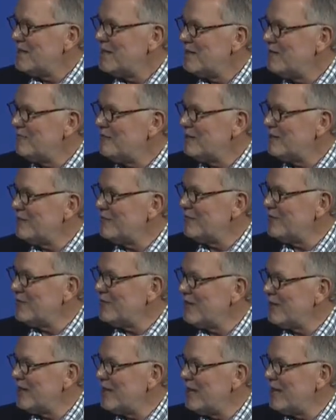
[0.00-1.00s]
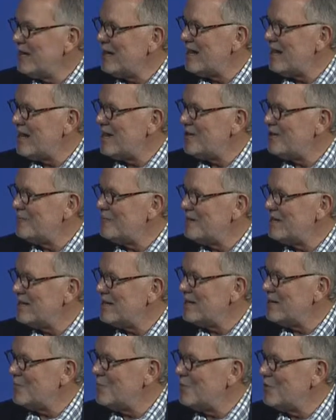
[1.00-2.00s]
If we can figure out how to
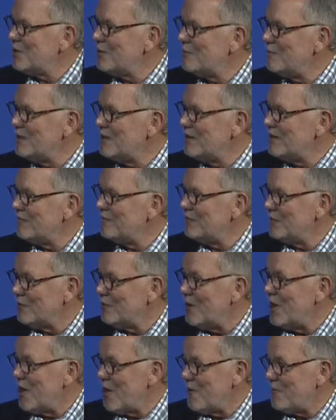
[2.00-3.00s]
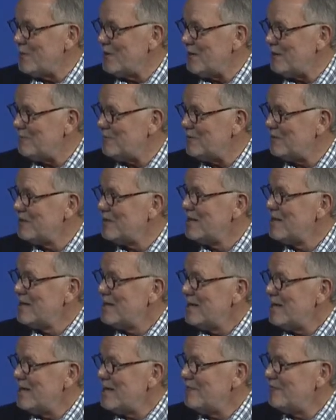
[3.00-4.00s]
make it work better for our people
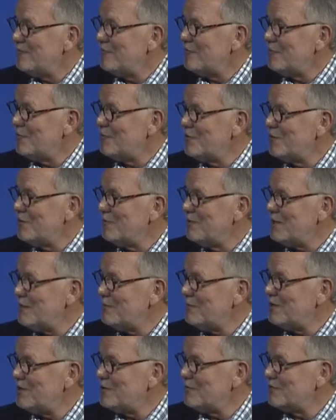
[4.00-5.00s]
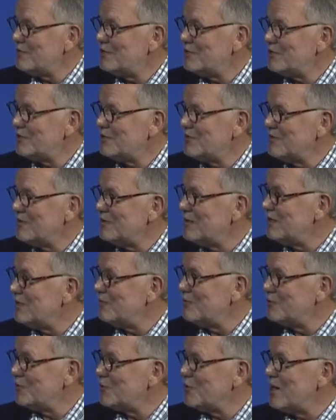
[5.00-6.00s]
and for the people that we're serving, then
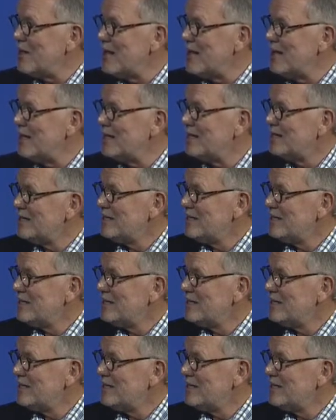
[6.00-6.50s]
we'll try it.